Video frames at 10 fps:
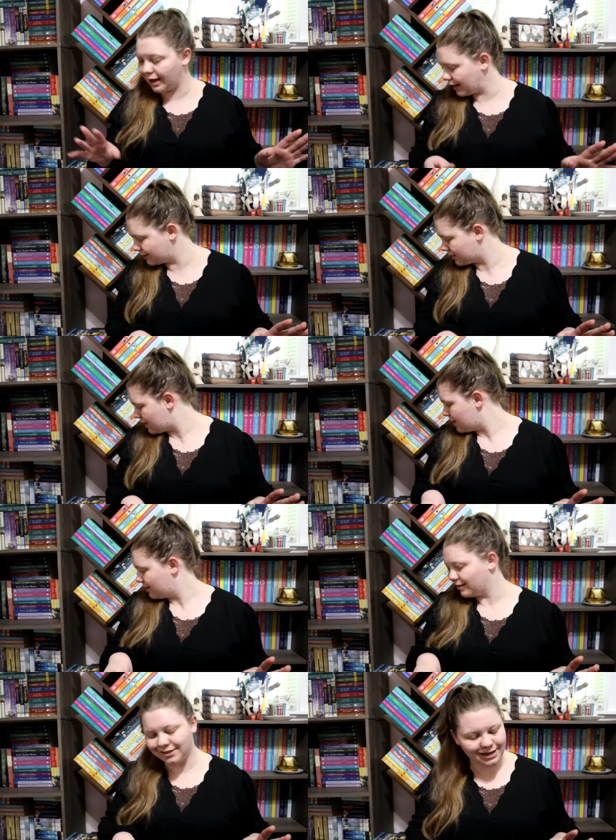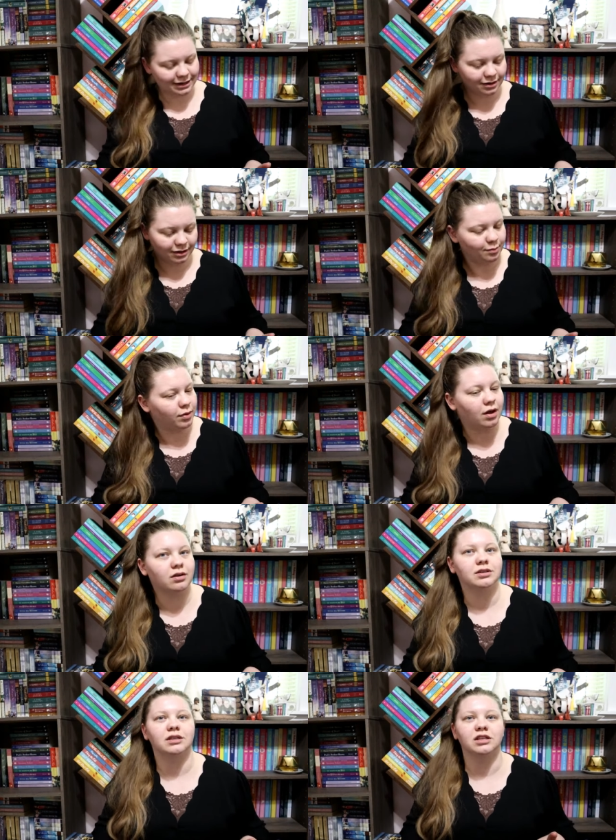I guess this technically
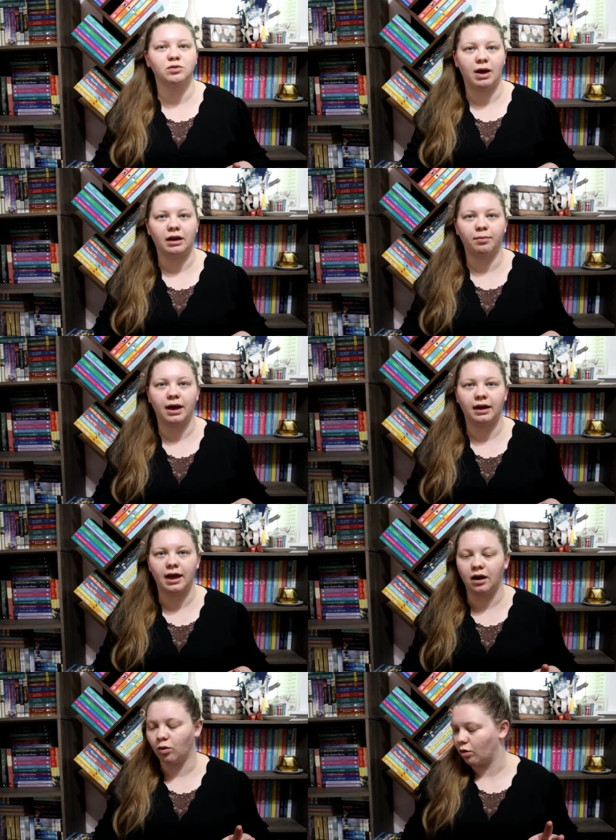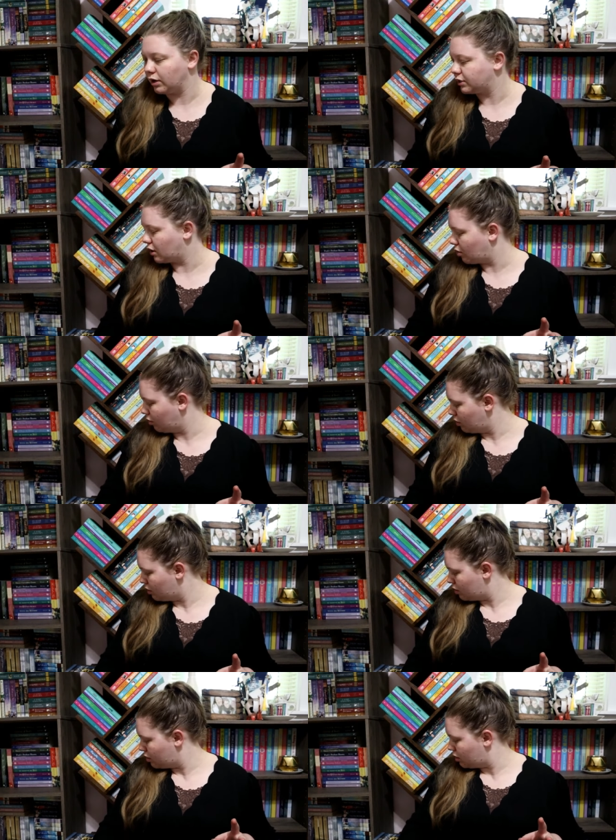belongs in the swag bag category. So
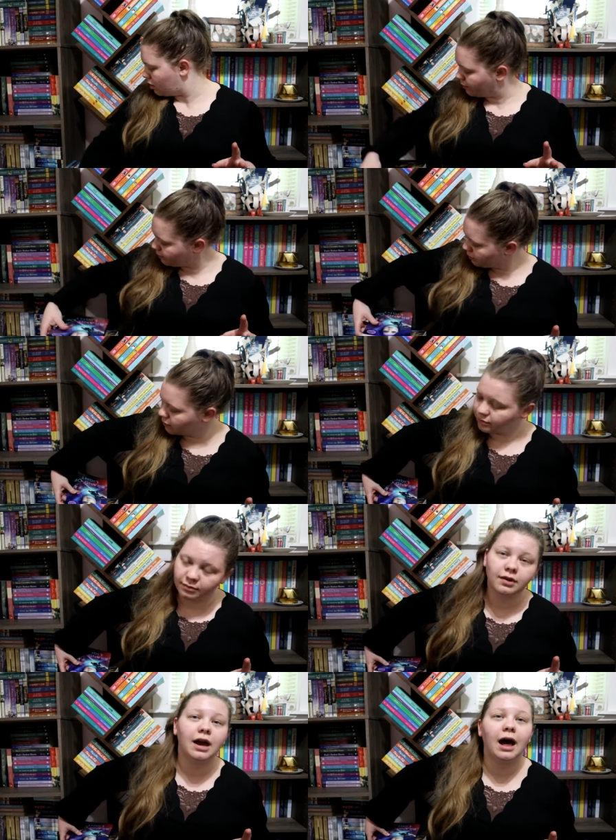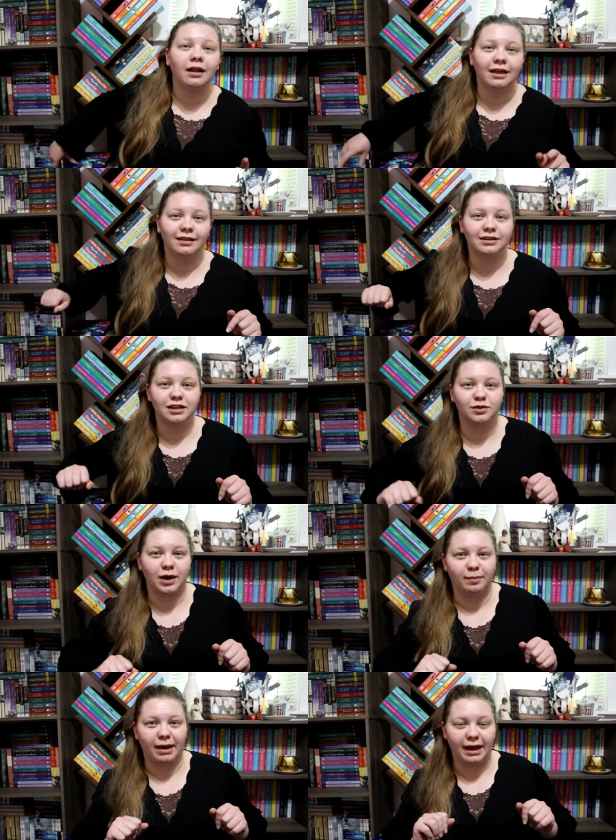I'll add that to the
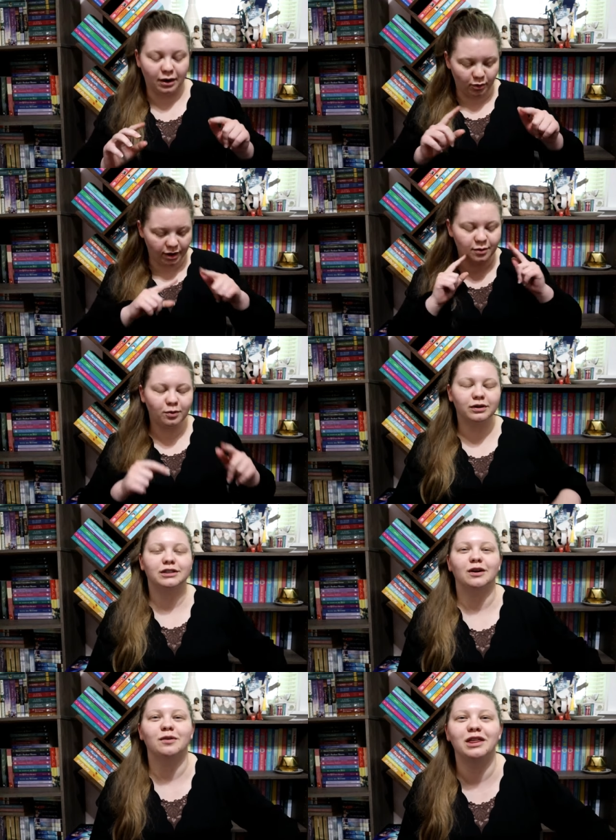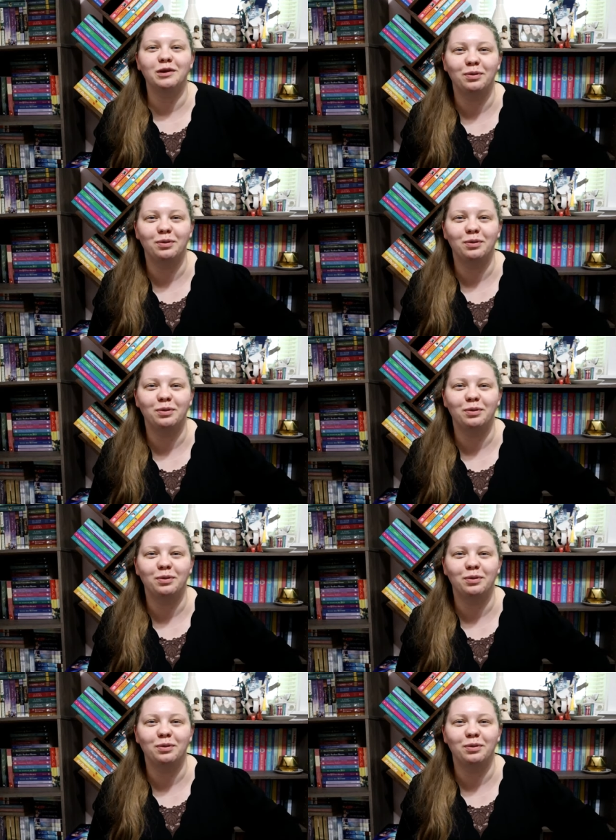swag bag category. We'll start with